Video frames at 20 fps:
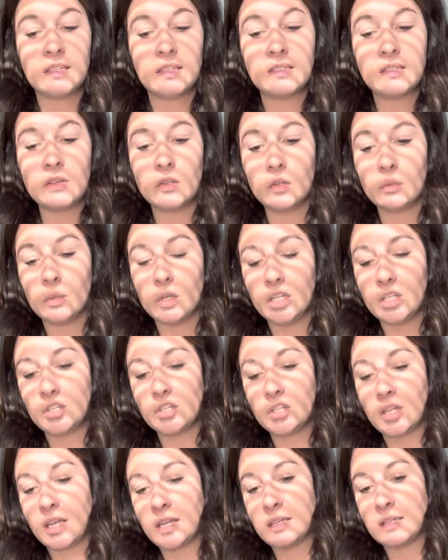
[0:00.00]
Scylla Ridge
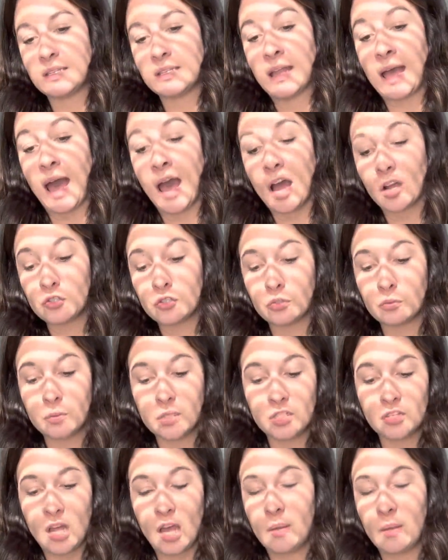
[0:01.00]
is an actual
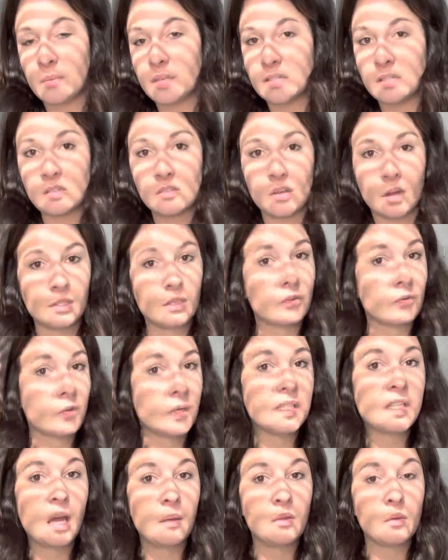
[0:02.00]
ridge cap. This is not the
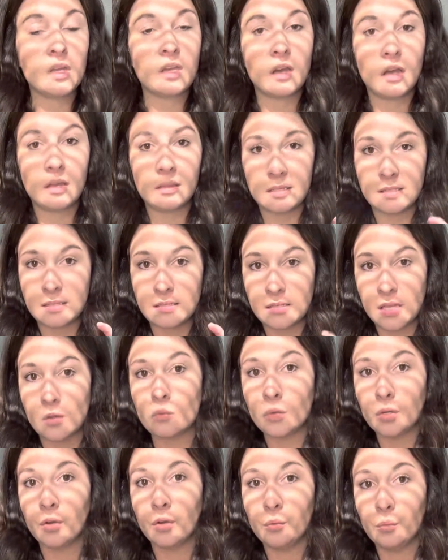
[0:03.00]
3-tab that we cut. This is a
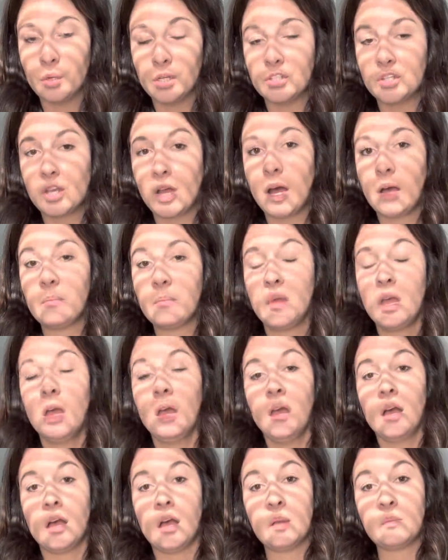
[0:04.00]
real ridge cap.
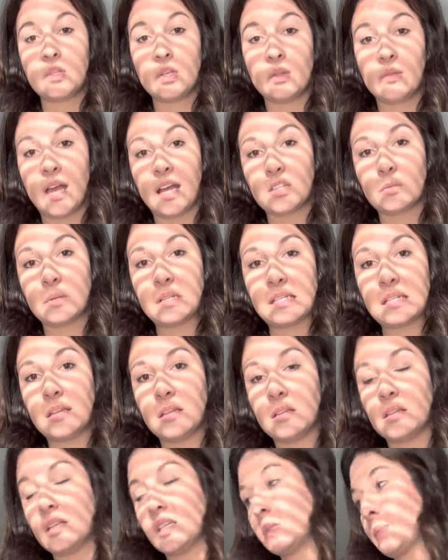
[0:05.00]
So that's what's in these